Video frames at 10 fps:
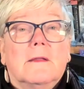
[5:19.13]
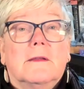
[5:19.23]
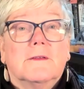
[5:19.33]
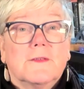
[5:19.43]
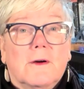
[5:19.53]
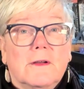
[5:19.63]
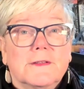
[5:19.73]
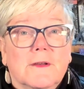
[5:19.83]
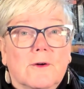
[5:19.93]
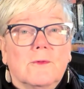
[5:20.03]
There's
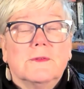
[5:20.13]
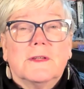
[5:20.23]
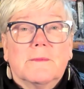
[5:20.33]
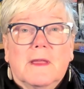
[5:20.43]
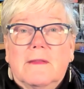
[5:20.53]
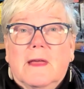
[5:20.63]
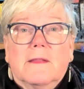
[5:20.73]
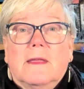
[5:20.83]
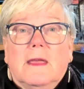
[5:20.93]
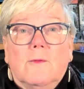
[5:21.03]
also something that
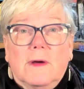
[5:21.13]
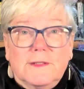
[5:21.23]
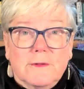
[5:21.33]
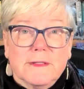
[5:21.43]
the Western